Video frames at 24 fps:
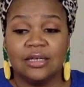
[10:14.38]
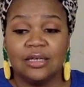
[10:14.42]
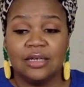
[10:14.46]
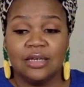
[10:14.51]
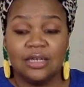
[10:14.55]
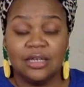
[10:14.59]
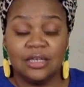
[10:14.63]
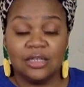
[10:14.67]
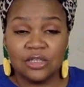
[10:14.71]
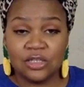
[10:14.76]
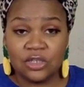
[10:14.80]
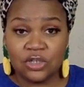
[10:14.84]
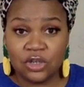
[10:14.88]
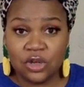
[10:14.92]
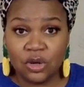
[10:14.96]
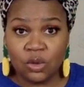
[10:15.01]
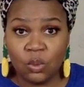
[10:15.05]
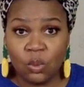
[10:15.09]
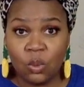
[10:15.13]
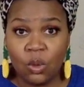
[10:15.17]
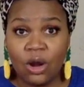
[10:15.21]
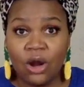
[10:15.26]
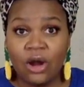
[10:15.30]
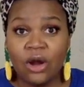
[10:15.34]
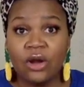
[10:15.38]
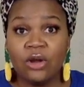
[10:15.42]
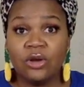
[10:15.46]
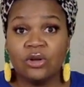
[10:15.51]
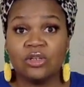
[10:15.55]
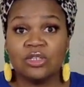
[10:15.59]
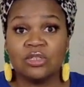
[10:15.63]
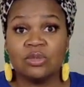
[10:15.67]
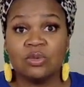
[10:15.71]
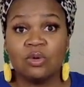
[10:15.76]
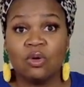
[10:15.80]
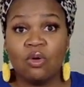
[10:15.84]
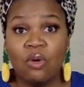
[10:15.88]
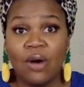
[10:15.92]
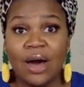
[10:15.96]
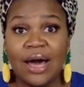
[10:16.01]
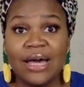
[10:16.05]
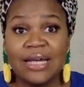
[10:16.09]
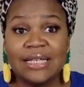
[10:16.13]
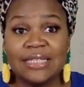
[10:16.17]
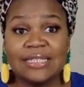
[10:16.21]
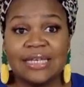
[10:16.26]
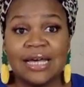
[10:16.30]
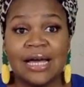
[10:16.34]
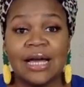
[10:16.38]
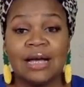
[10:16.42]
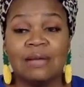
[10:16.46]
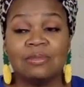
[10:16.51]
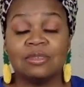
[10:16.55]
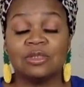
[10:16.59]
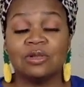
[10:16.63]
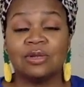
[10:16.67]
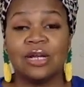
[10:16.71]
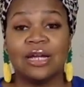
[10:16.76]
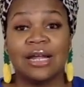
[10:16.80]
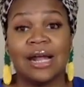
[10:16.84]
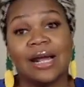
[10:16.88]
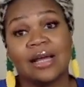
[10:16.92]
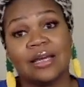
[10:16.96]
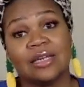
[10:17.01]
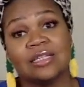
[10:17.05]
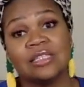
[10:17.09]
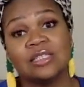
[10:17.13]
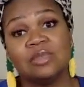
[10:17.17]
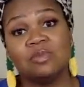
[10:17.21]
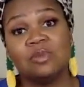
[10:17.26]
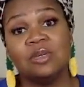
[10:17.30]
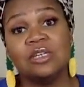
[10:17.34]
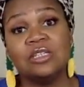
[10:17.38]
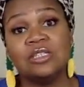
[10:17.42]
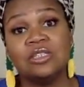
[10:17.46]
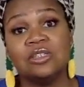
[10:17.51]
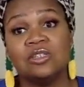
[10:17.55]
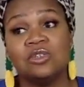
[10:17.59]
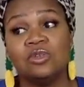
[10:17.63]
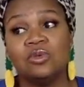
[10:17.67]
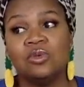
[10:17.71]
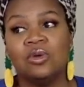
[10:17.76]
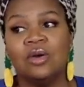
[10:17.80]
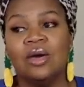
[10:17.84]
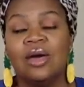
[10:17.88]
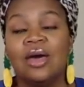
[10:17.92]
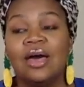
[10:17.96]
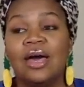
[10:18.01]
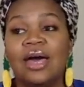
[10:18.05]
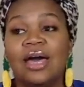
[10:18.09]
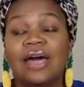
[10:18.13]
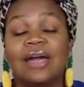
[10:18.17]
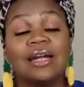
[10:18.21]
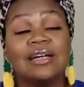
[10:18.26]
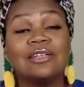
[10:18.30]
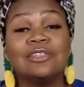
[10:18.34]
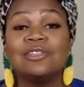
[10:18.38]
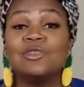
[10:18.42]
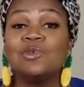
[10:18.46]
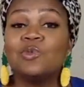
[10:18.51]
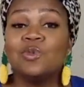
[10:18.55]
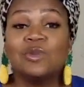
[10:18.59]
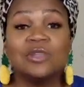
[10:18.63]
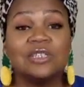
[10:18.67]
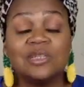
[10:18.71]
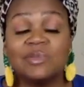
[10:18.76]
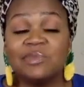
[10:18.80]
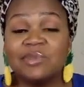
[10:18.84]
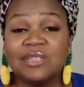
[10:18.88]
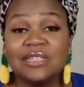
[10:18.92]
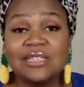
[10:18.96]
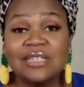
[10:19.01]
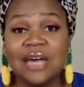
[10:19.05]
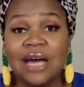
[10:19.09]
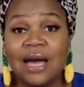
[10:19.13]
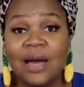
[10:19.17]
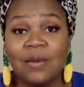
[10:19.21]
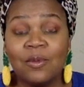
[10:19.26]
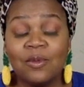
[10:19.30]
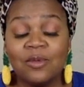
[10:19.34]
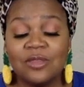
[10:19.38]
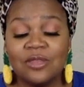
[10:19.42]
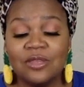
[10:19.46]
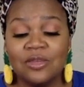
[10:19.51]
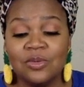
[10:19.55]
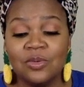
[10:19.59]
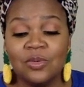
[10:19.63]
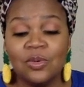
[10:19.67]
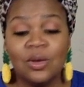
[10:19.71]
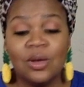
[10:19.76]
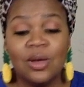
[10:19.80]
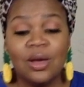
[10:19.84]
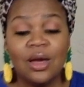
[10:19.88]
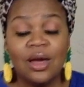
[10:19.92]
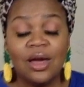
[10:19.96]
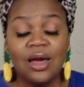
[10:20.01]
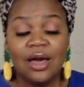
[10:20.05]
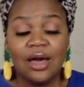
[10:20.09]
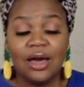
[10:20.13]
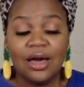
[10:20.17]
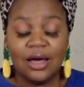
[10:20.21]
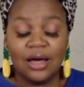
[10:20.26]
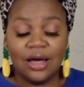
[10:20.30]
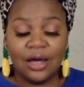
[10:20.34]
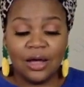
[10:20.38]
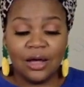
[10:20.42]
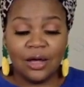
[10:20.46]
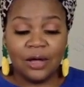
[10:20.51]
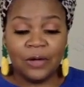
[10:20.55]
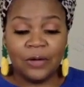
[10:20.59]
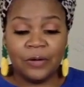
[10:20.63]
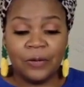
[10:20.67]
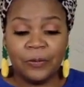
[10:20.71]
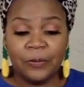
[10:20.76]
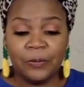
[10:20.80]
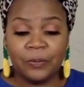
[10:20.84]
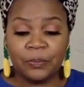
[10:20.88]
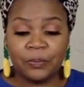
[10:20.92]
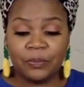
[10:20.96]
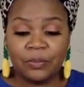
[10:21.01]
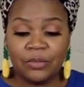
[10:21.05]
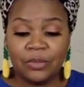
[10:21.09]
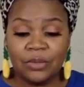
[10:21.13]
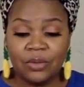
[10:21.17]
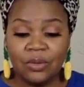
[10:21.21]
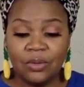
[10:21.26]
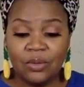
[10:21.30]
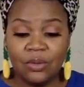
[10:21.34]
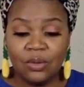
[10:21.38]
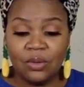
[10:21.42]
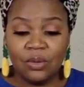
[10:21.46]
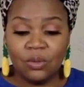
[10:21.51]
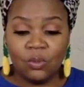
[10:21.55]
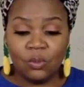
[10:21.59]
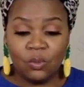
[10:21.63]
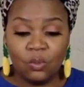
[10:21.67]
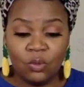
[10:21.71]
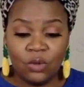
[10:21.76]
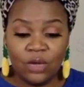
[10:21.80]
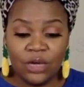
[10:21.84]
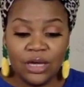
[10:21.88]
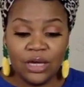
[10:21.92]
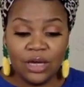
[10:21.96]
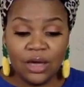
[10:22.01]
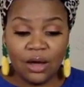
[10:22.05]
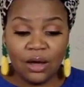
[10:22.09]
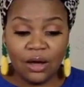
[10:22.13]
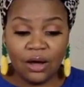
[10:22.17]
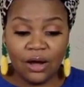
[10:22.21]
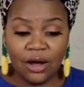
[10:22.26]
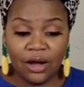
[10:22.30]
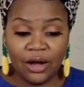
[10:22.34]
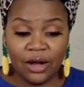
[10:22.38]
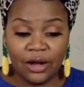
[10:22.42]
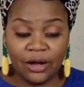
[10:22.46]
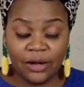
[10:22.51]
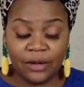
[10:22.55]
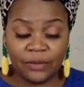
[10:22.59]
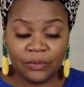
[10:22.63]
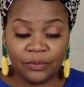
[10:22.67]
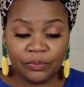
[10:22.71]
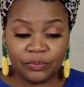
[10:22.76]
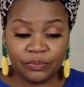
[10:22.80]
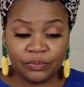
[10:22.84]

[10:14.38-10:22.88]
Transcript: get into your word or some quiet time so that I can speak to you. And I just want to spend time with you. Um, we are